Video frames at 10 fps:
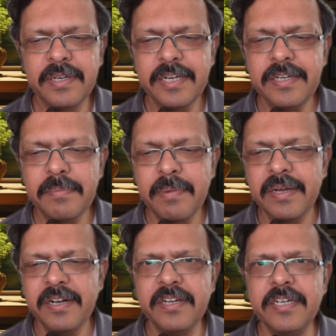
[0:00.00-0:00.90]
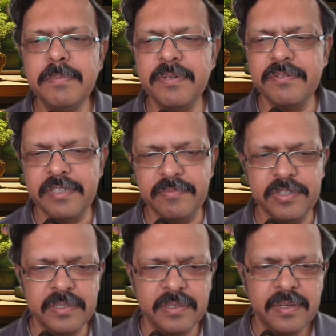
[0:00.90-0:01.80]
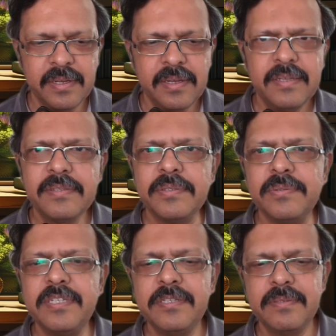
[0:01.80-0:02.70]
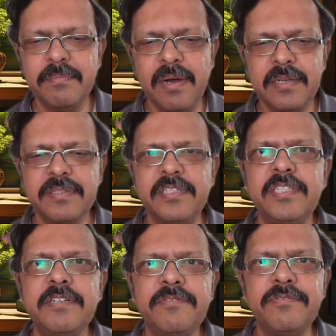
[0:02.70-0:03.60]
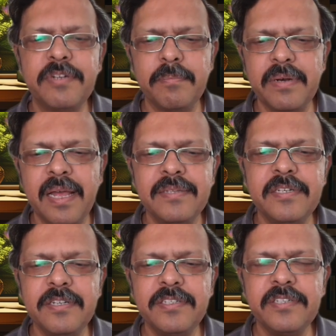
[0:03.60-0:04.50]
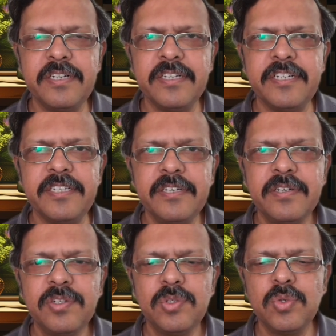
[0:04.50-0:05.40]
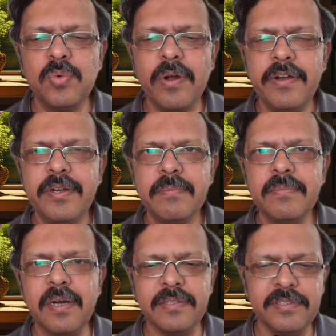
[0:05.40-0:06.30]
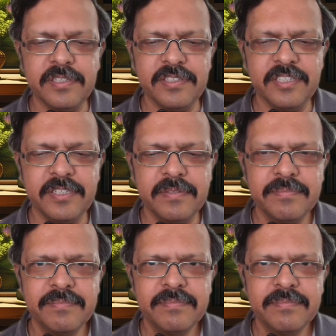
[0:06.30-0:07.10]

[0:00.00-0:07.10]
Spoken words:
It demanded a deeper framework. So this marks the shift from classical certainty to quantum uncertainty.